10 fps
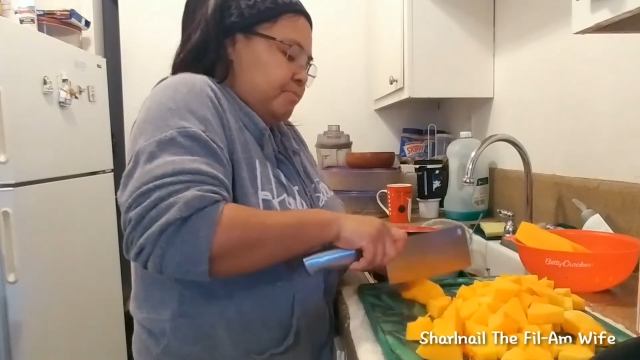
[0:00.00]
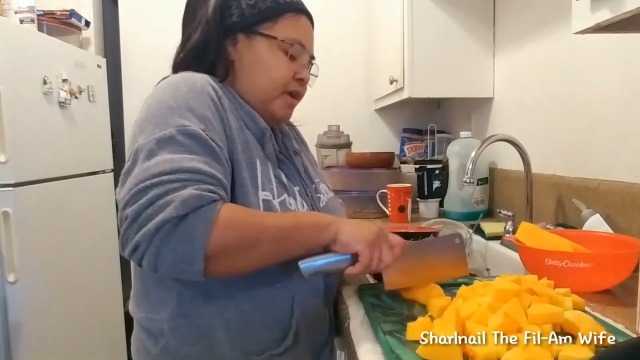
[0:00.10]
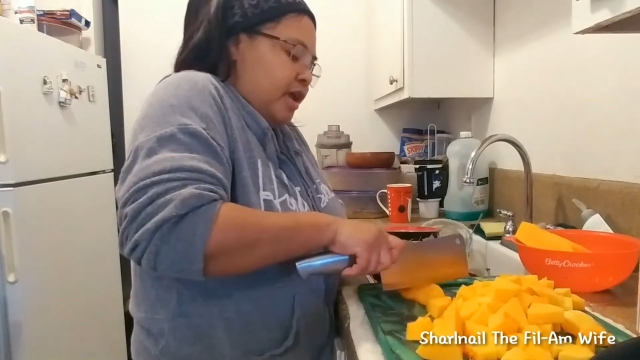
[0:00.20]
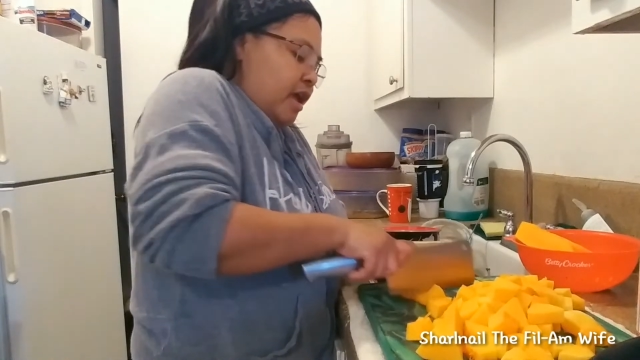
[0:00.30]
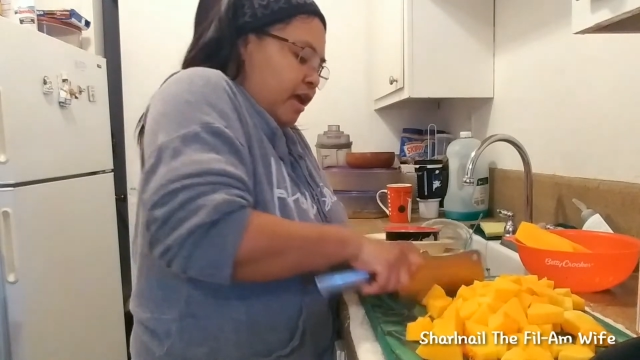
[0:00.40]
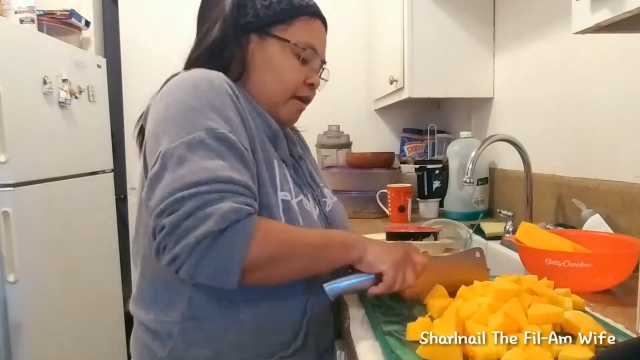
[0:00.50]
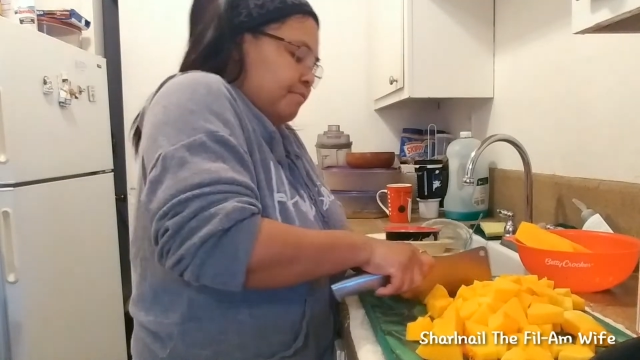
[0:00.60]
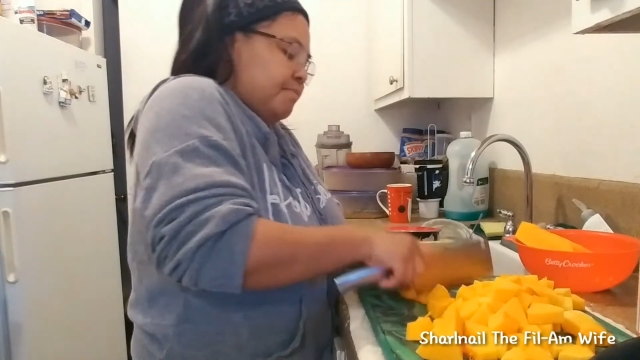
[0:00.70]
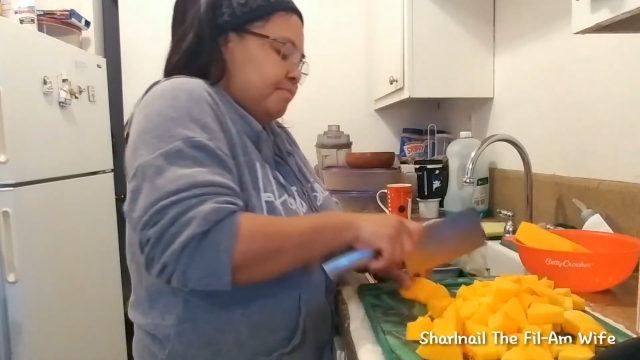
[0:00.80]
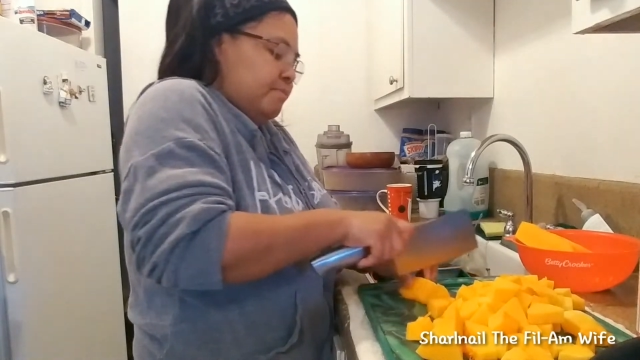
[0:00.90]
have
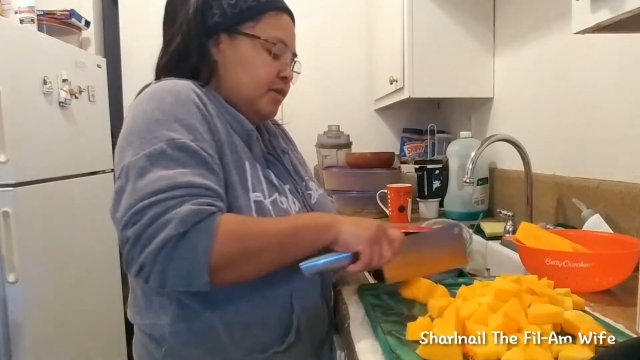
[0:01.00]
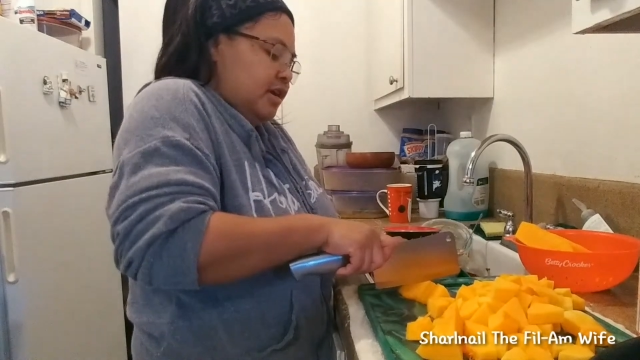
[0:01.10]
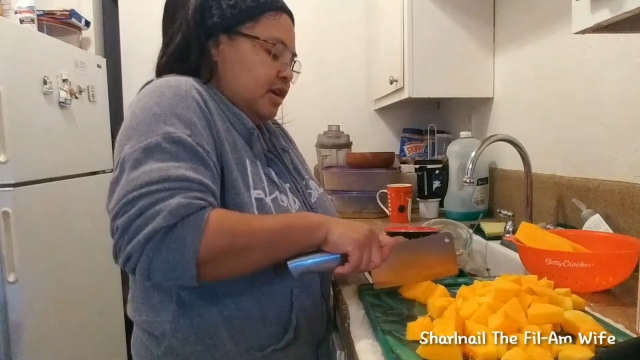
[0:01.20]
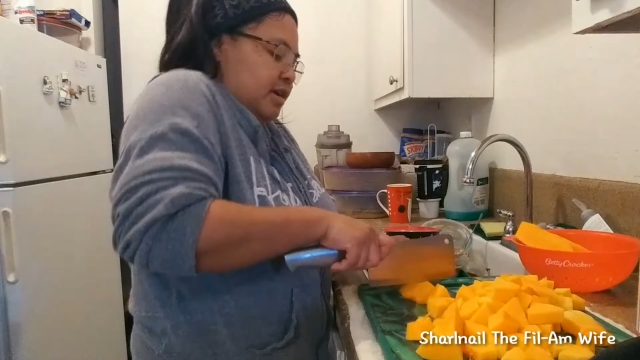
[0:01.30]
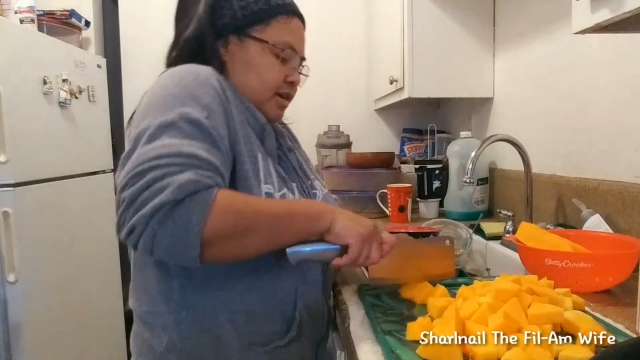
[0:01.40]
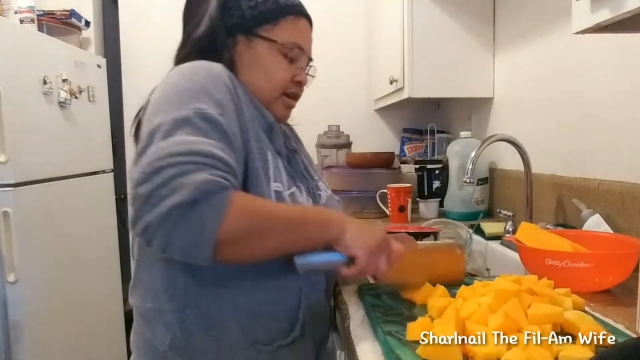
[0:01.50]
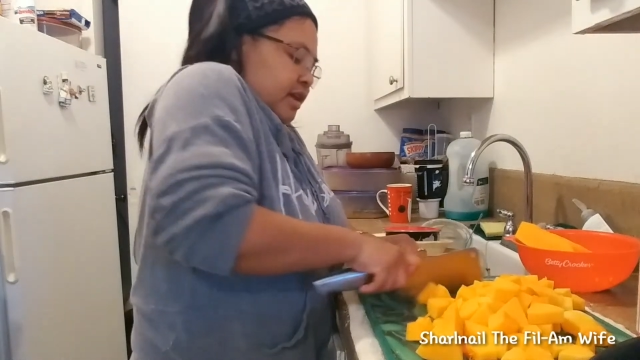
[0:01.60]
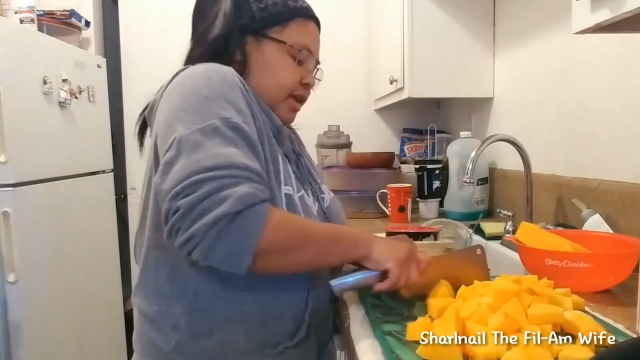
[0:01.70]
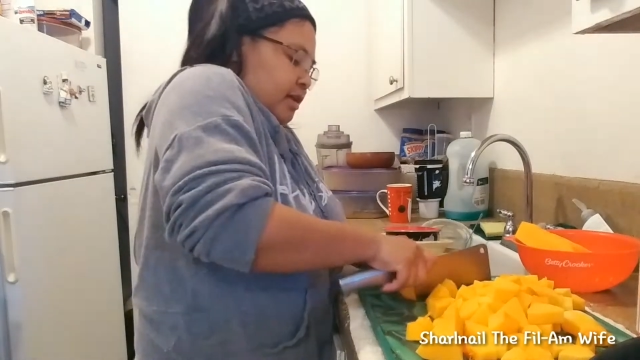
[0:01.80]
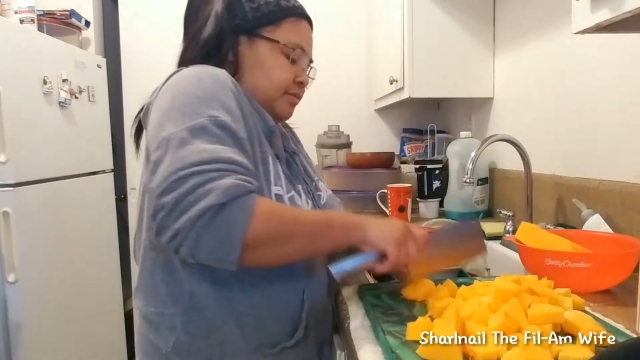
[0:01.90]

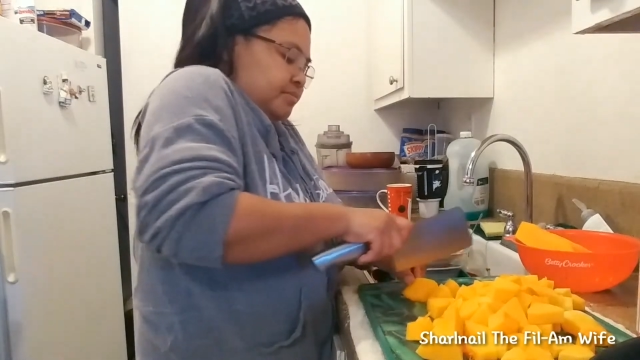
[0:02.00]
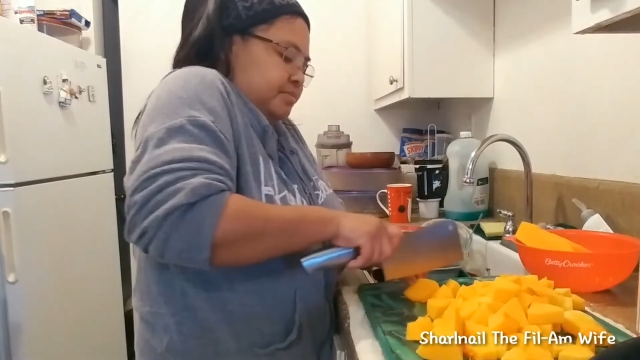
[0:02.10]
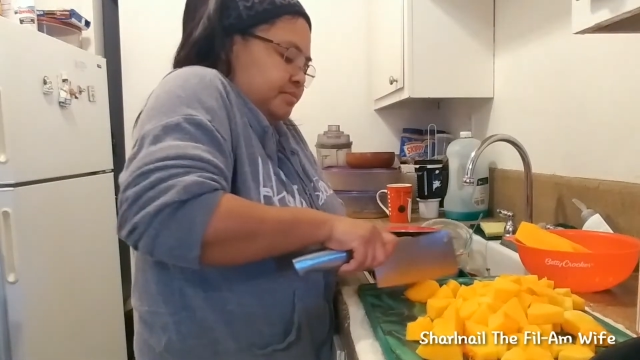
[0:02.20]
health